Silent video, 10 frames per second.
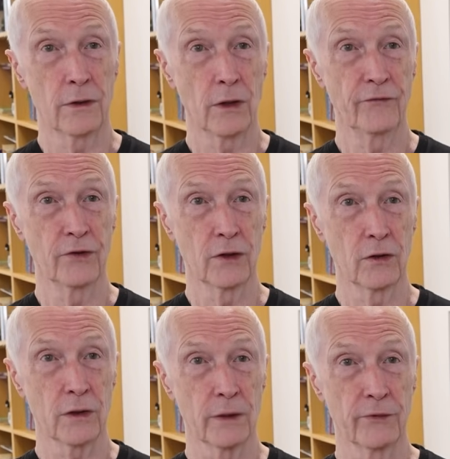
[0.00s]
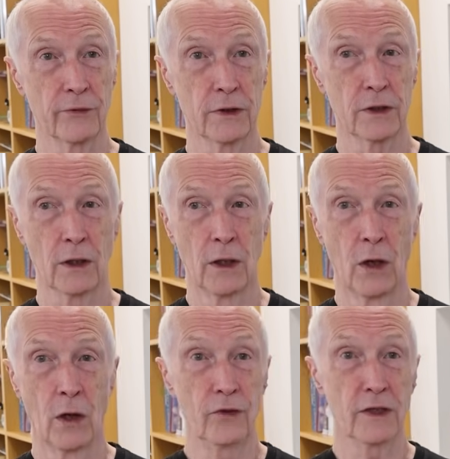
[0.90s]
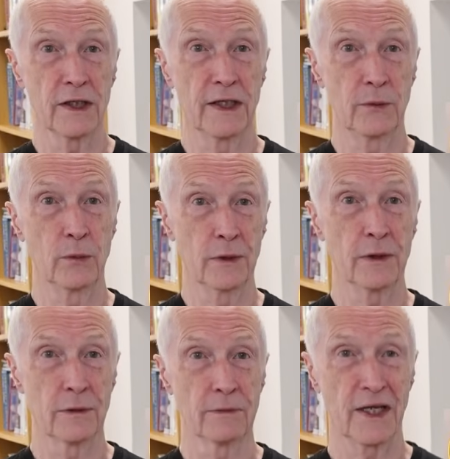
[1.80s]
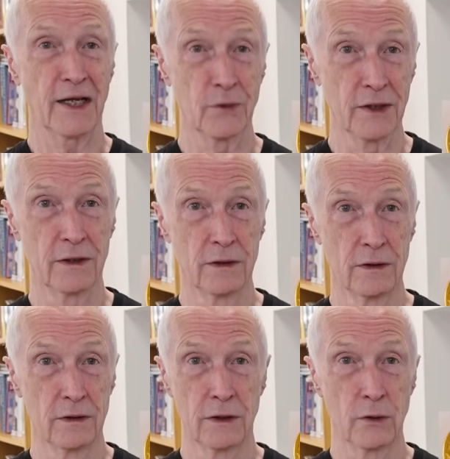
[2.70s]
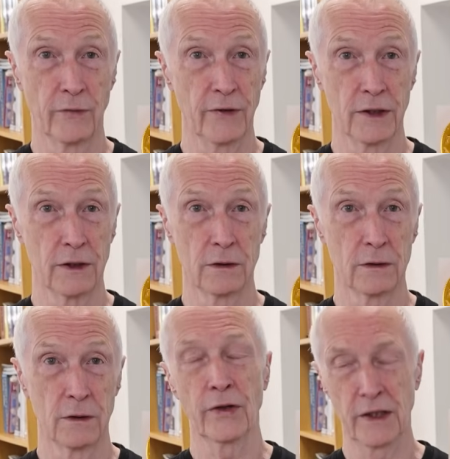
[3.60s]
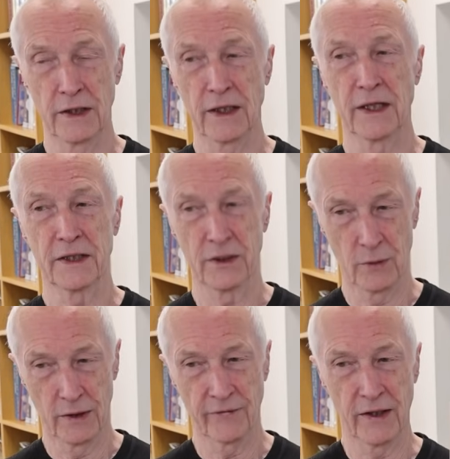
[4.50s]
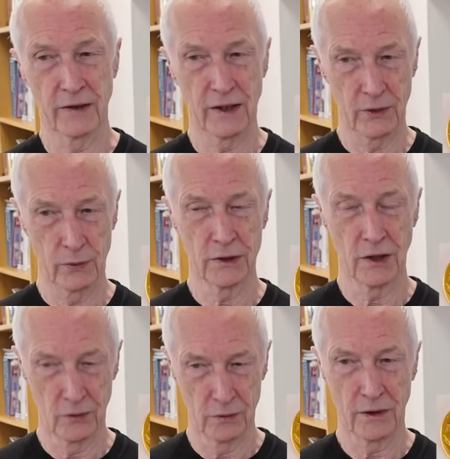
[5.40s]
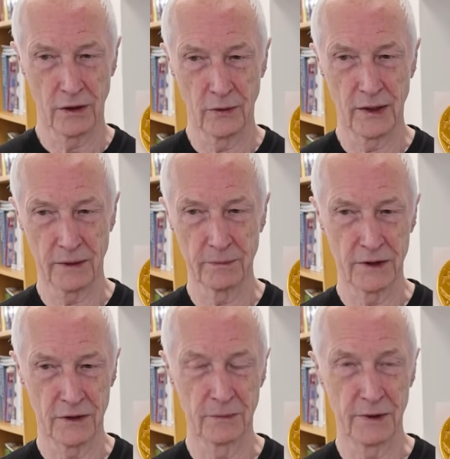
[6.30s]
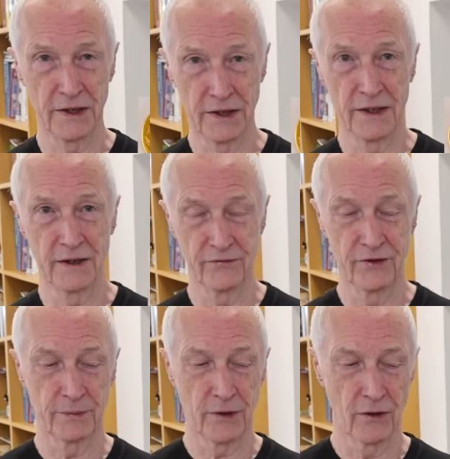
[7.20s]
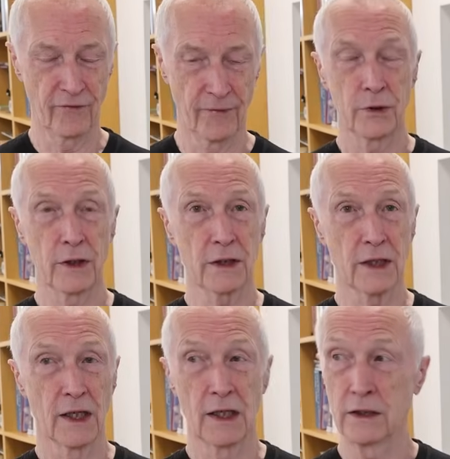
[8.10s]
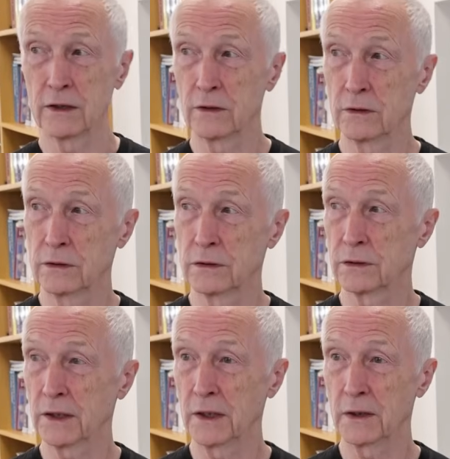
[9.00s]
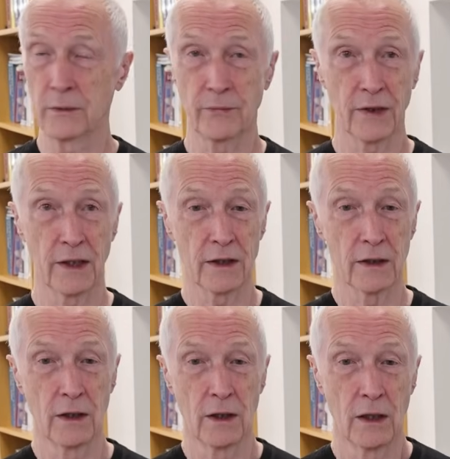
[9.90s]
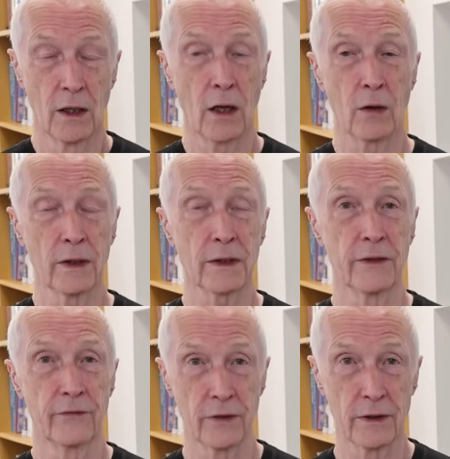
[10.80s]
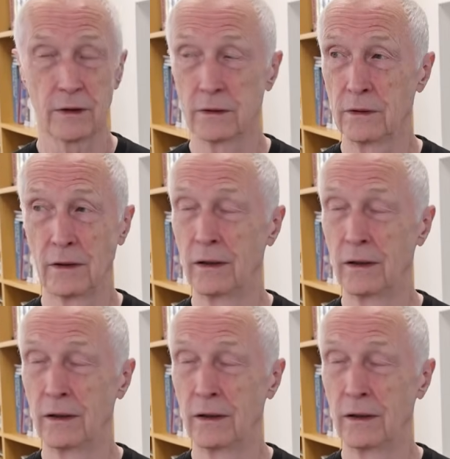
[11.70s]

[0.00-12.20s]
the sovereign customer, he was astounded that they were fake, but then delighted when he found out they were gold, so he hadn't been completely ripped off. But this guy just said something like, "Oh, that's interesting.